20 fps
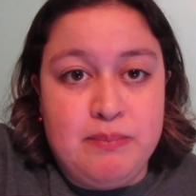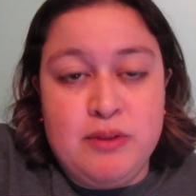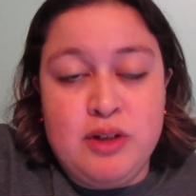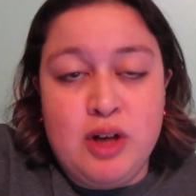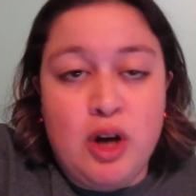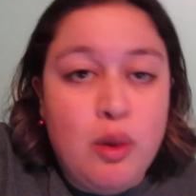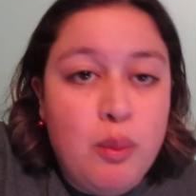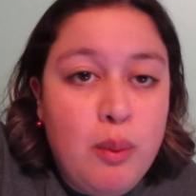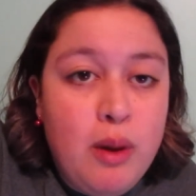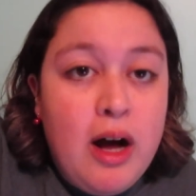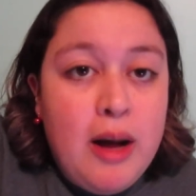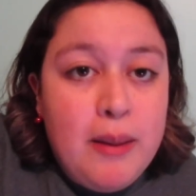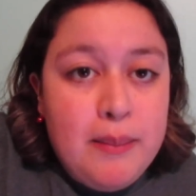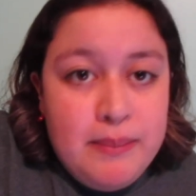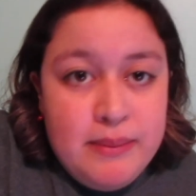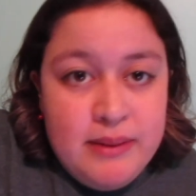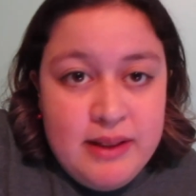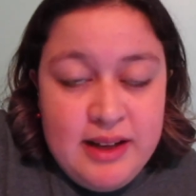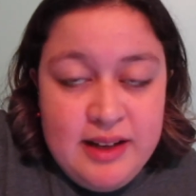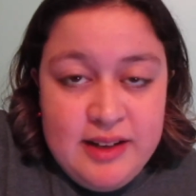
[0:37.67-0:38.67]
co-op
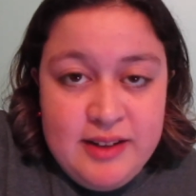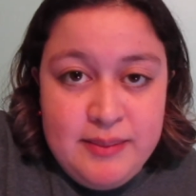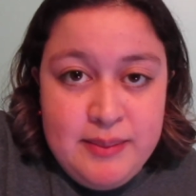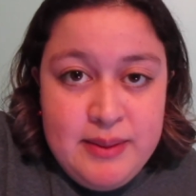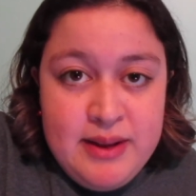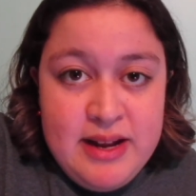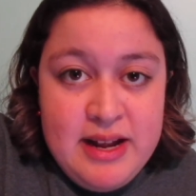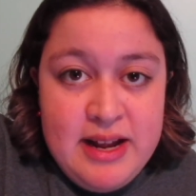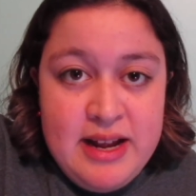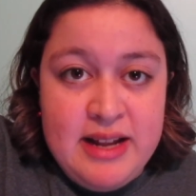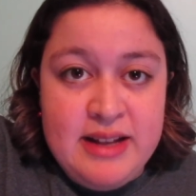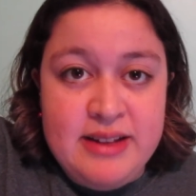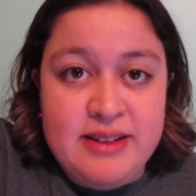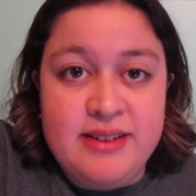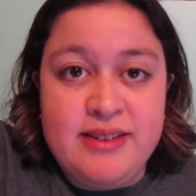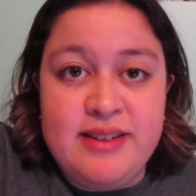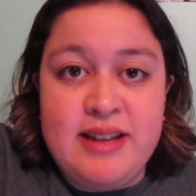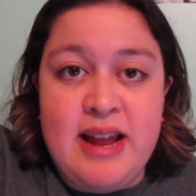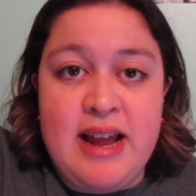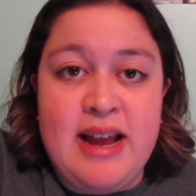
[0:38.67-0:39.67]

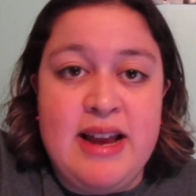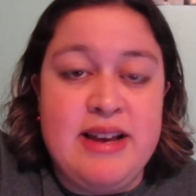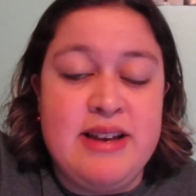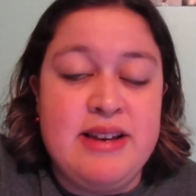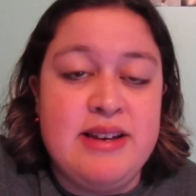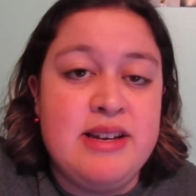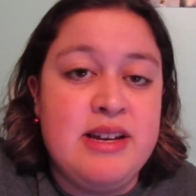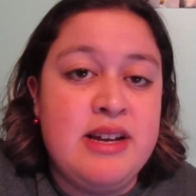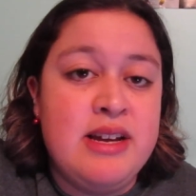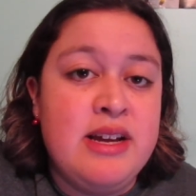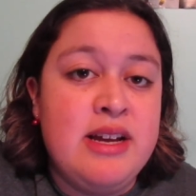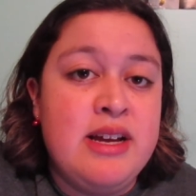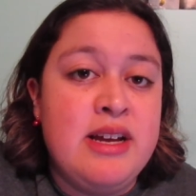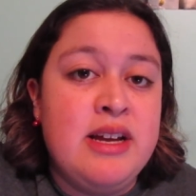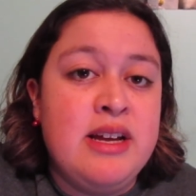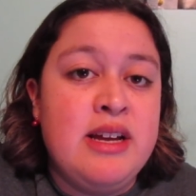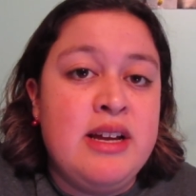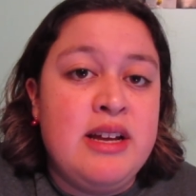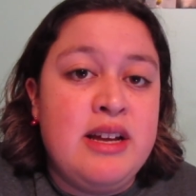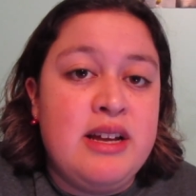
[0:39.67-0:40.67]
placements, and
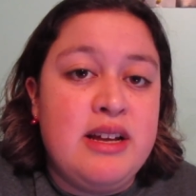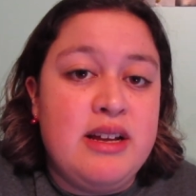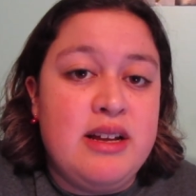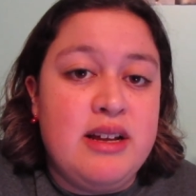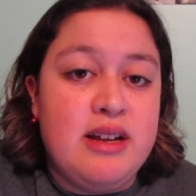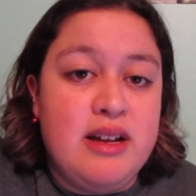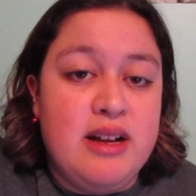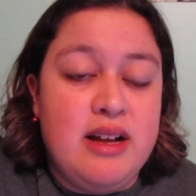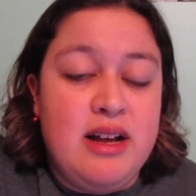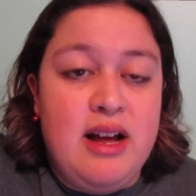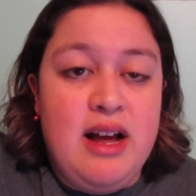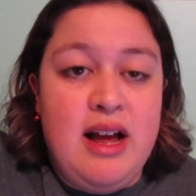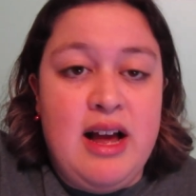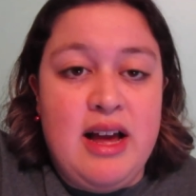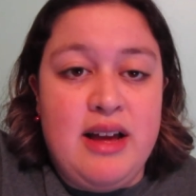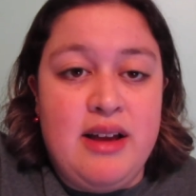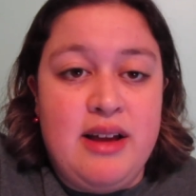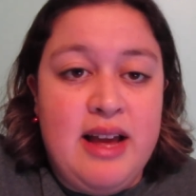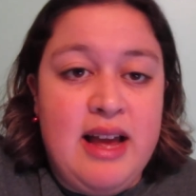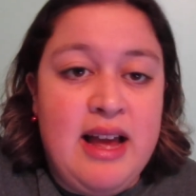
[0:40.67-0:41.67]

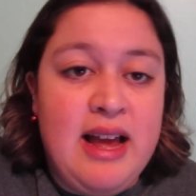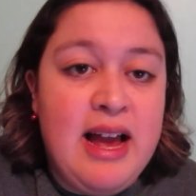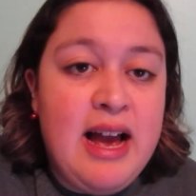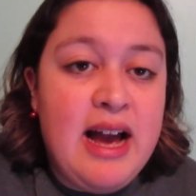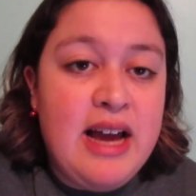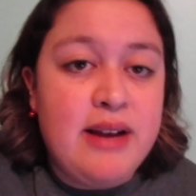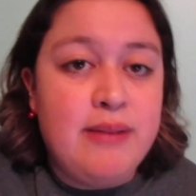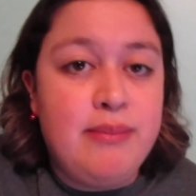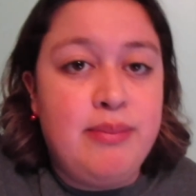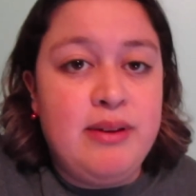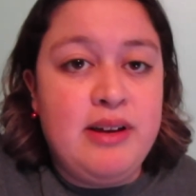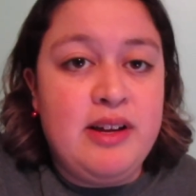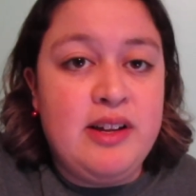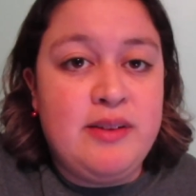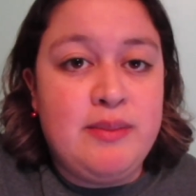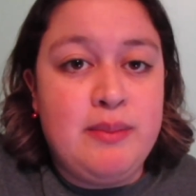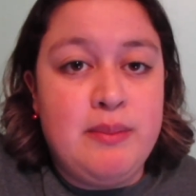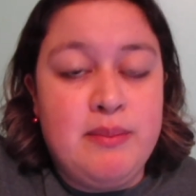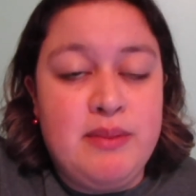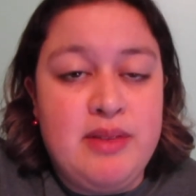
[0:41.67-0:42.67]
I had a
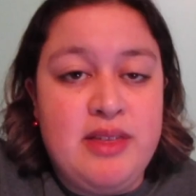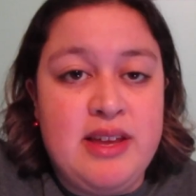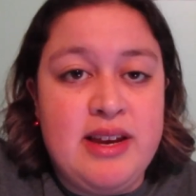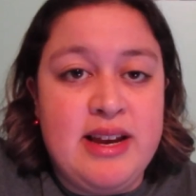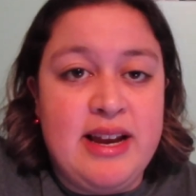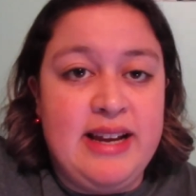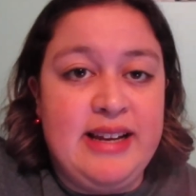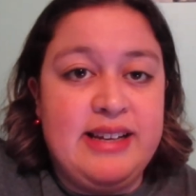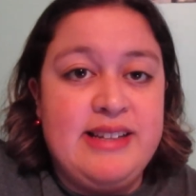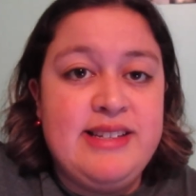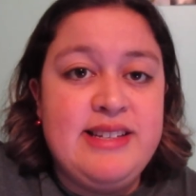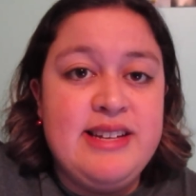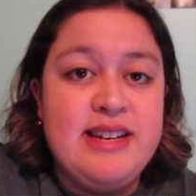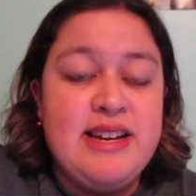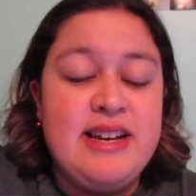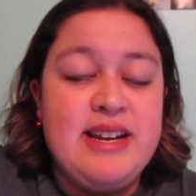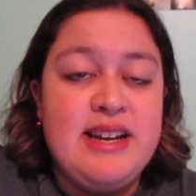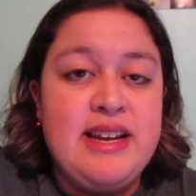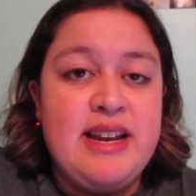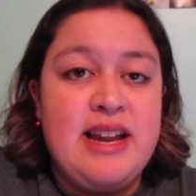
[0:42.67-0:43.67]
placement but then I
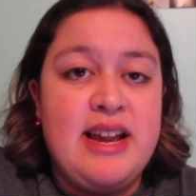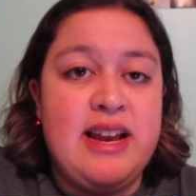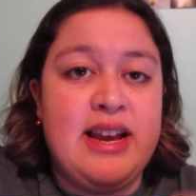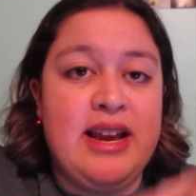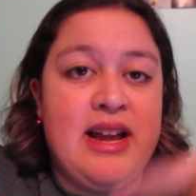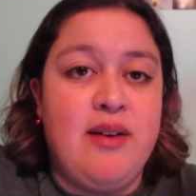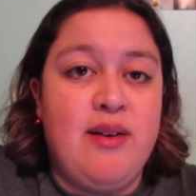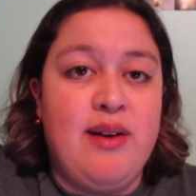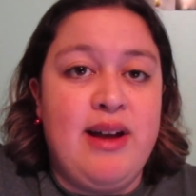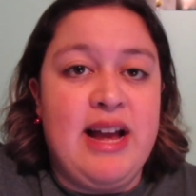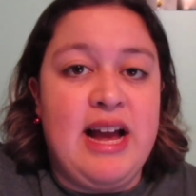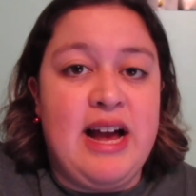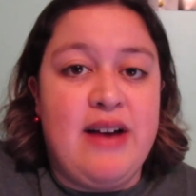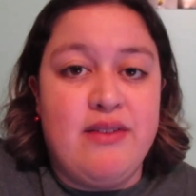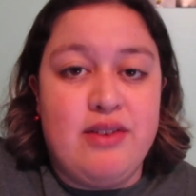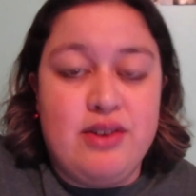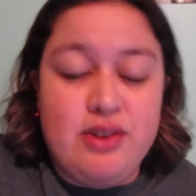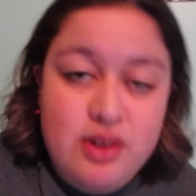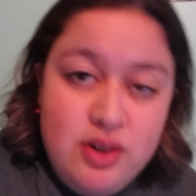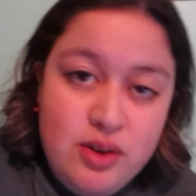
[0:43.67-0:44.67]
didn't, and now I
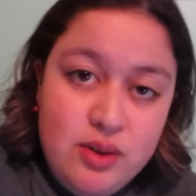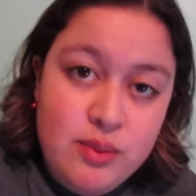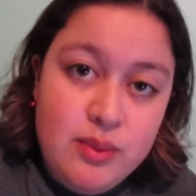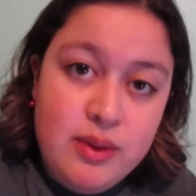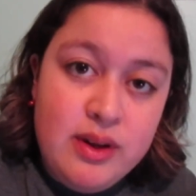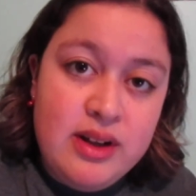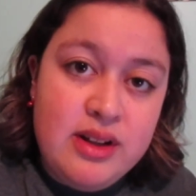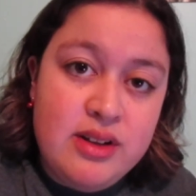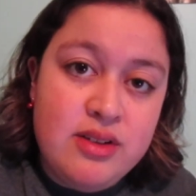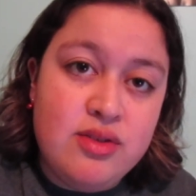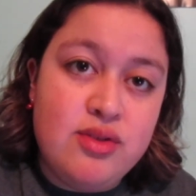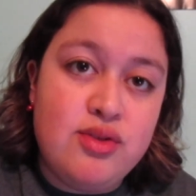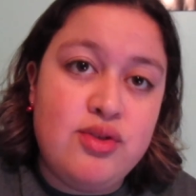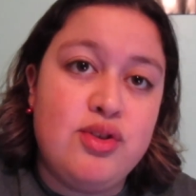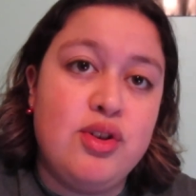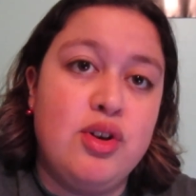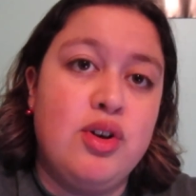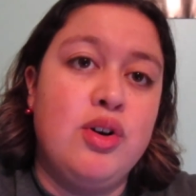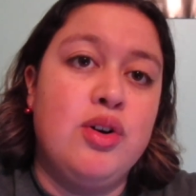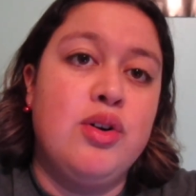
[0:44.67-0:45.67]
have a new one.
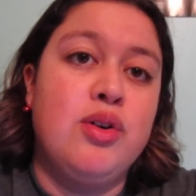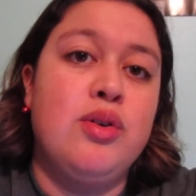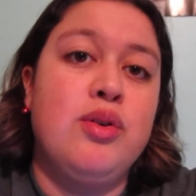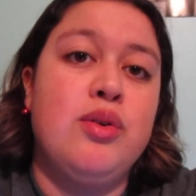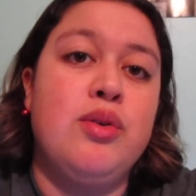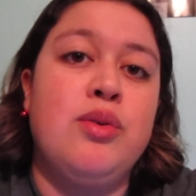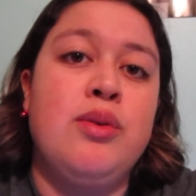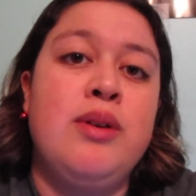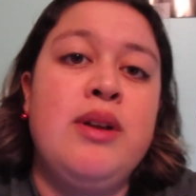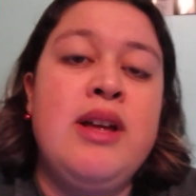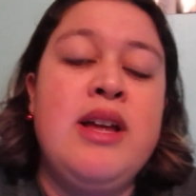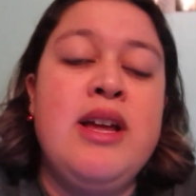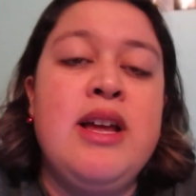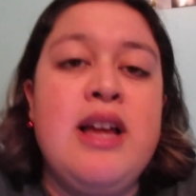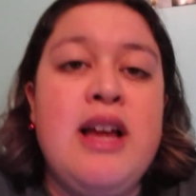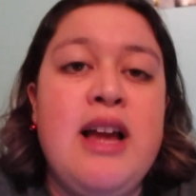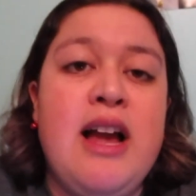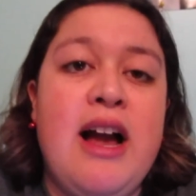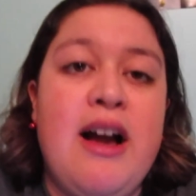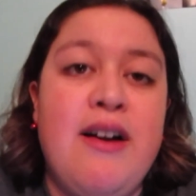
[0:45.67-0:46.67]
So
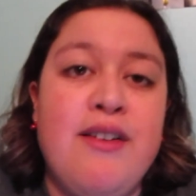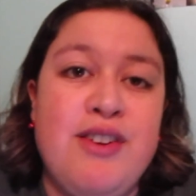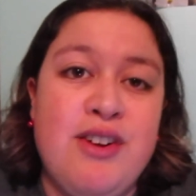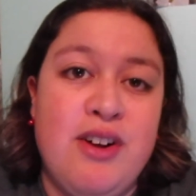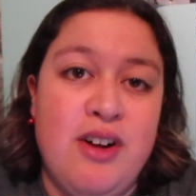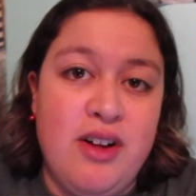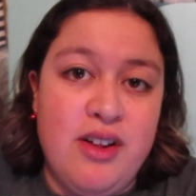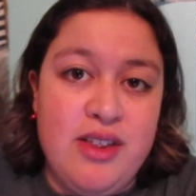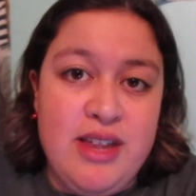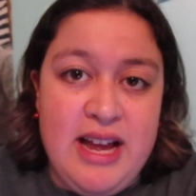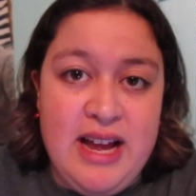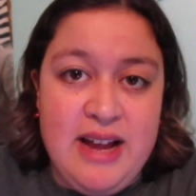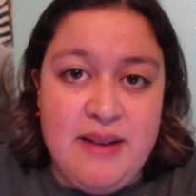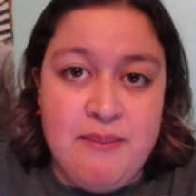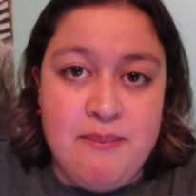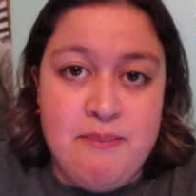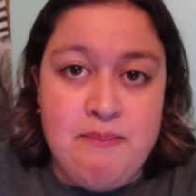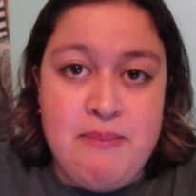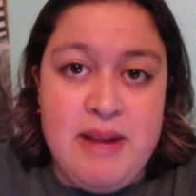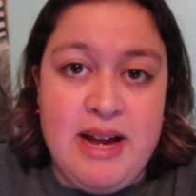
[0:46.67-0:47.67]
after all that
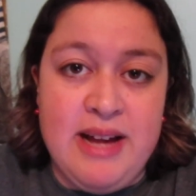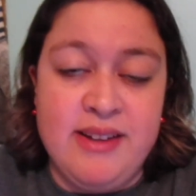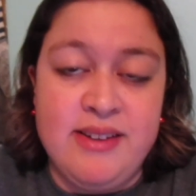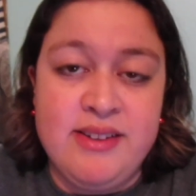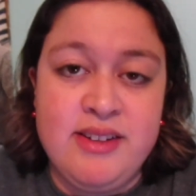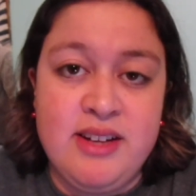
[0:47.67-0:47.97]
mess